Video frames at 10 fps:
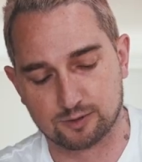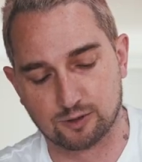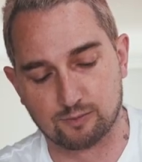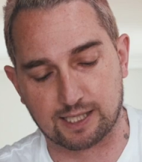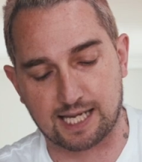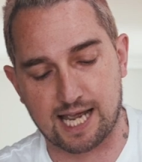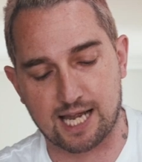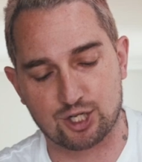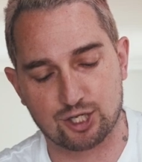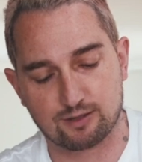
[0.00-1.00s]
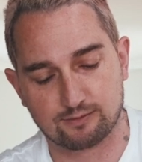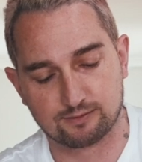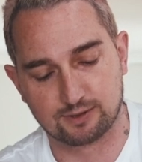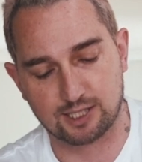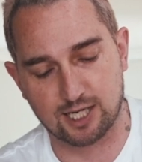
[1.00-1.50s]
Oh my gosh.
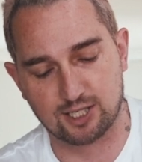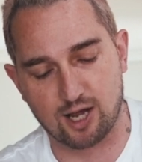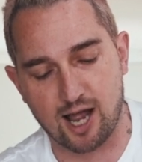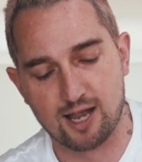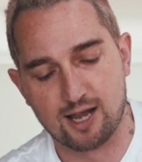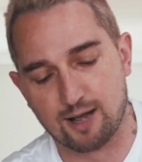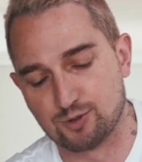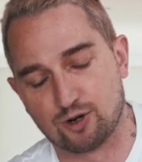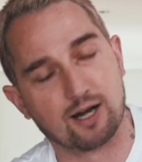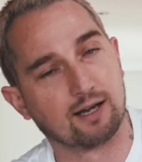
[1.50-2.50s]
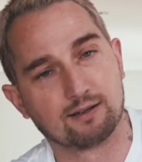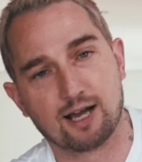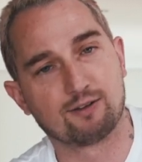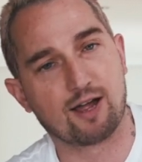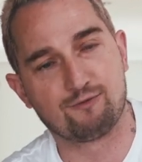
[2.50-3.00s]
I'm sorry.
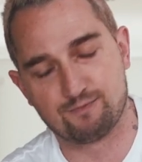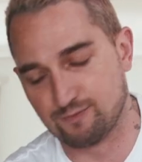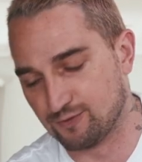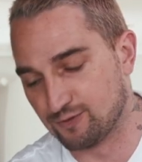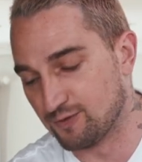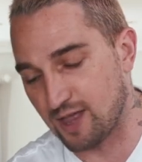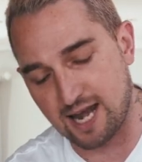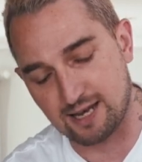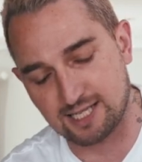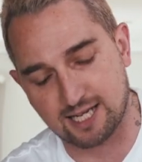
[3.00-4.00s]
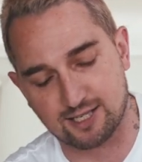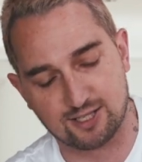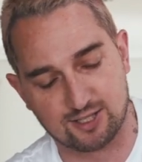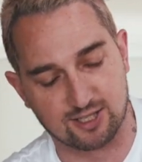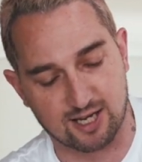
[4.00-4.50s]
That anti-cutter
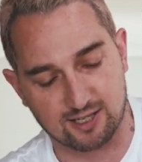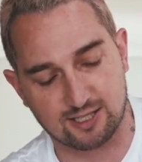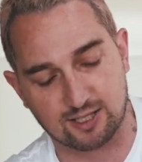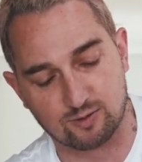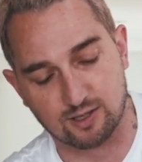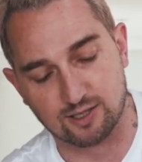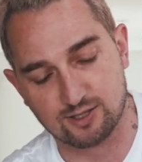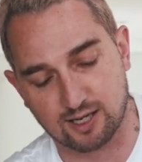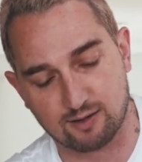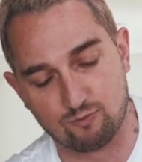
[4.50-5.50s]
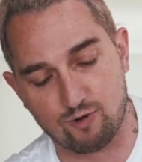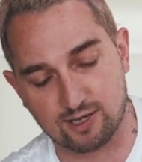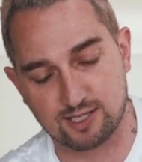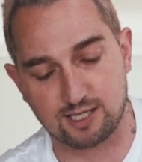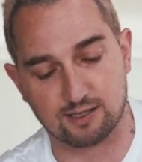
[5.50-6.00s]
is disgusting as well. It's like
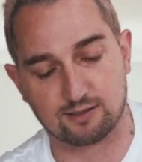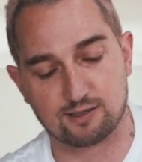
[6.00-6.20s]
rusty and